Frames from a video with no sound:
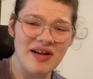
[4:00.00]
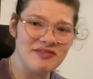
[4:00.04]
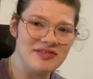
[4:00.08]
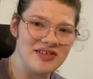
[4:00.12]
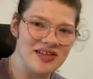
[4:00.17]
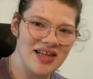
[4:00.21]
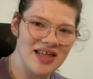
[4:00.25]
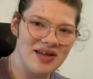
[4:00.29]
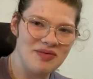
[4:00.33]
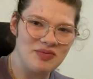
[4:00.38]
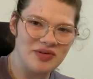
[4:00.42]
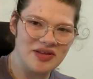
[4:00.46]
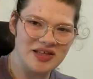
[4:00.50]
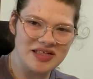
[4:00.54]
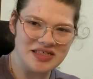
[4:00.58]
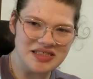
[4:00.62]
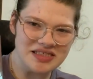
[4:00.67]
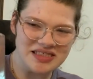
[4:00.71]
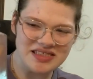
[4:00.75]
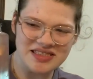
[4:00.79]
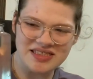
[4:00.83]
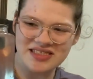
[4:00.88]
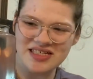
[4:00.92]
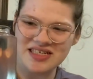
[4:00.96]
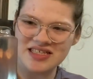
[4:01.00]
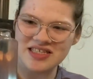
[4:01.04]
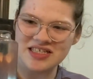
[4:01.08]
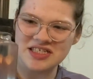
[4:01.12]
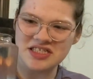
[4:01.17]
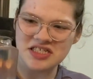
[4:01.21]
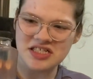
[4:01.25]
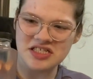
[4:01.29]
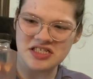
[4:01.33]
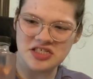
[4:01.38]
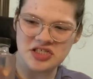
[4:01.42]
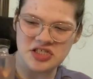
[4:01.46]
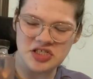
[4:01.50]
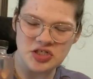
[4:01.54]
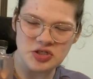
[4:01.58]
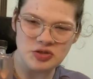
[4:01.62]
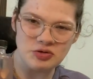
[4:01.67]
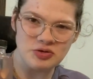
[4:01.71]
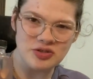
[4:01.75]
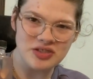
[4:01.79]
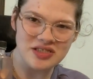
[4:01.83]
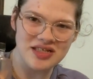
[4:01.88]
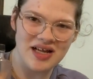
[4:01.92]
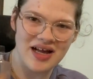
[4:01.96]
have to label this and say this is
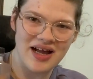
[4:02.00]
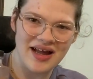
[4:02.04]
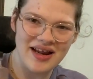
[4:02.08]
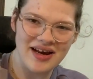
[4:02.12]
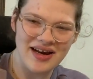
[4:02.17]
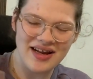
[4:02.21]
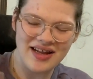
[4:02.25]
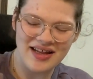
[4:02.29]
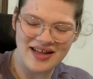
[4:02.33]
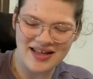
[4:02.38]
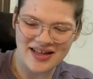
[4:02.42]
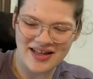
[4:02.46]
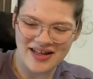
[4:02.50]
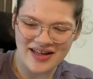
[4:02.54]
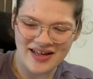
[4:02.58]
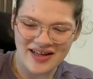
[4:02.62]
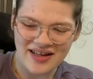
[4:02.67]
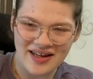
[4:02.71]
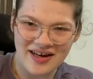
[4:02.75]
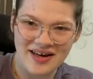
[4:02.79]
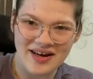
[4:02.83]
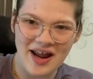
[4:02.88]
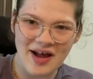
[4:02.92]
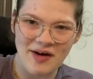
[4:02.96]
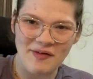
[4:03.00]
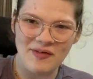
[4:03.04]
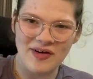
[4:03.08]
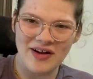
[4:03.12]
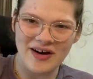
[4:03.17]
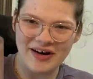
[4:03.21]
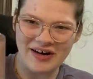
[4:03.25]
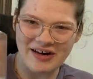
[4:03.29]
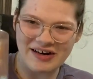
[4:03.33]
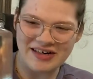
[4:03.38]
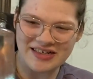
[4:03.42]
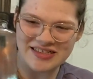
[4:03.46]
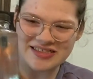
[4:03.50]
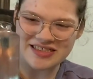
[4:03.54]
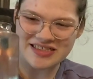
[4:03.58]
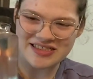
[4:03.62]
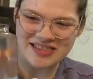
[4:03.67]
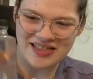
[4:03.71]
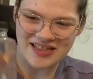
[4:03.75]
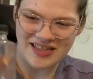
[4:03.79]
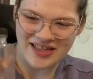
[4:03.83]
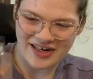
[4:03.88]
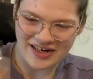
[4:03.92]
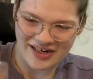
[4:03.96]
juice, not water, because it's
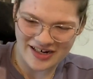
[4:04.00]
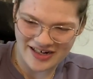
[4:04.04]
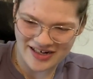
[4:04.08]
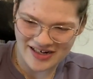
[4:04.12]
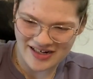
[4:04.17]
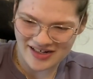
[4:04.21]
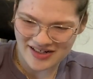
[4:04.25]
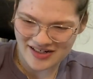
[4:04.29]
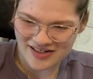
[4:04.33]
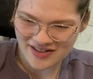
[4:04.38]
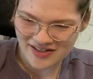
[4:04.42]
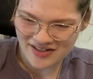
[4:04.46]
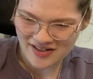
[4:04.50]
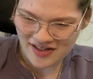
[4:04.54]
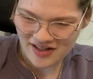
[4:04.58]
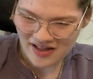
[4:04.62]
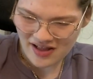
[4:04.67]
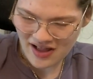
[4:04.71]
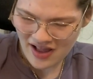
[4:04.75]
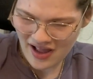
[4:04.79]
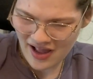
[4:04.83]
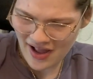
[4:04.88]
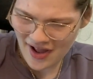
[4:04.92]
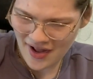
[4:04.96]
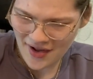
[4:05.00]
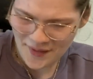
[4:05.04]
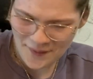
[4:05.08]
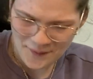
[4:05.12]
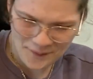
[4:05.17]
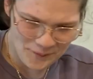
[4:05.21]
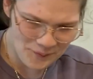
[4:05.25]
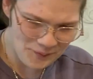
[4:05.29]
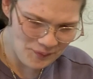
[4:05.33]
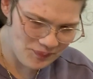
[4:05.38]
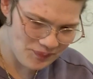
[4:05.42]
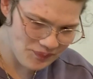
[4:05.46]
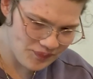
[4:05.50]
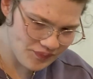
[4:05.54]
clear. But